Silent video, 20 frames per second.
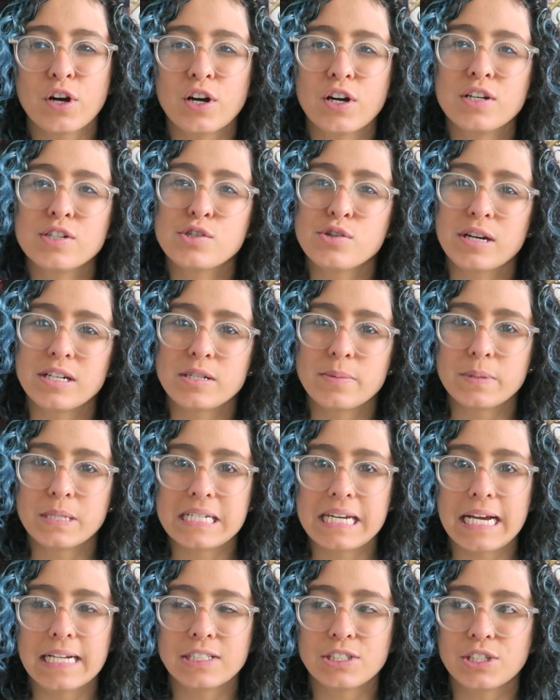her and trying to
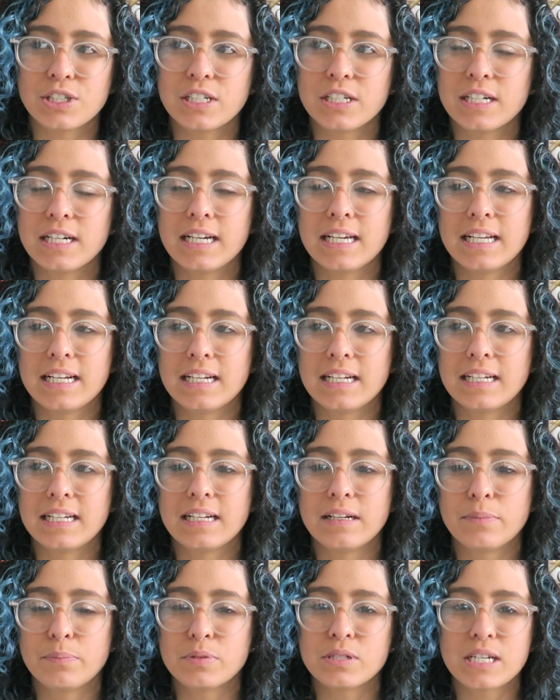protect her
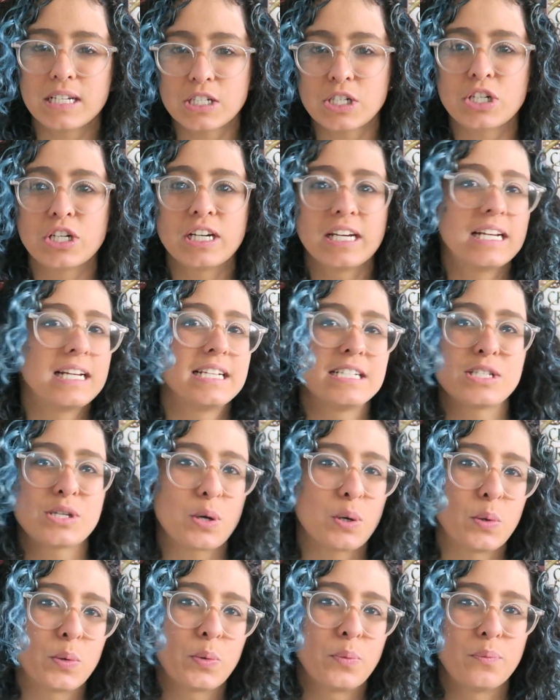in his
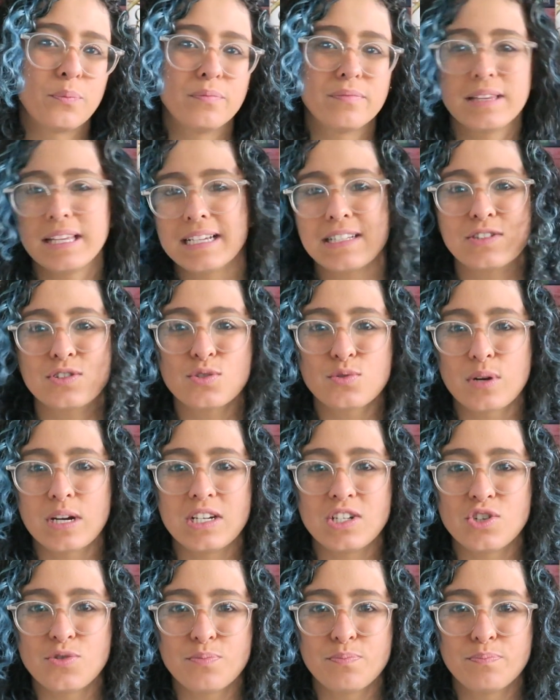own like
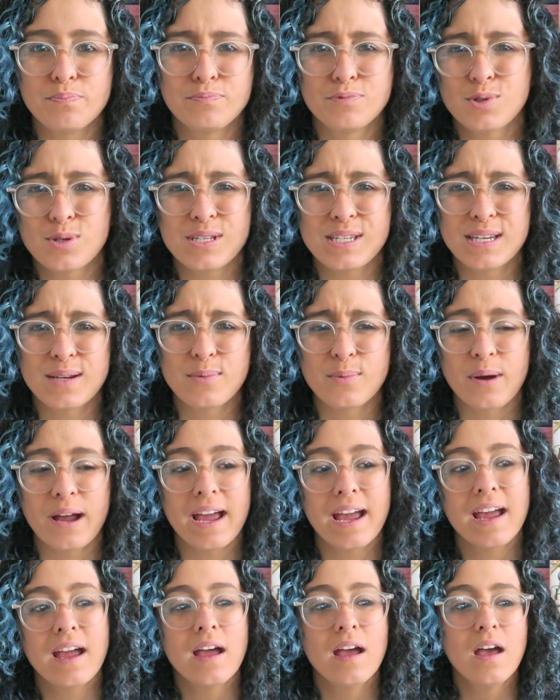strange twisted
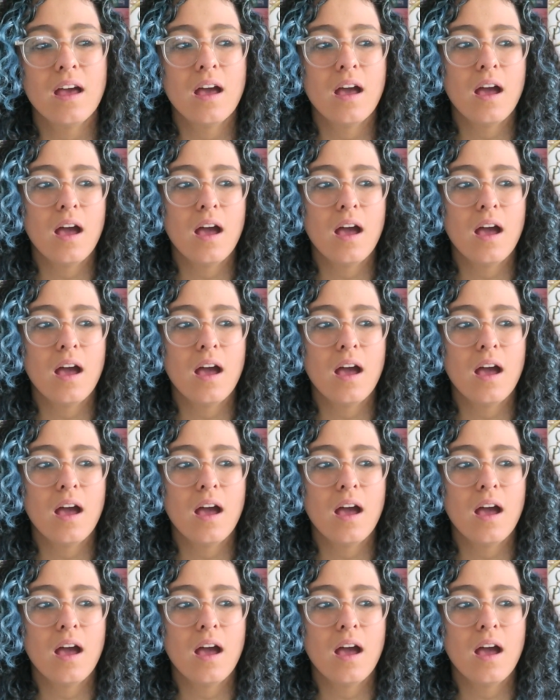way.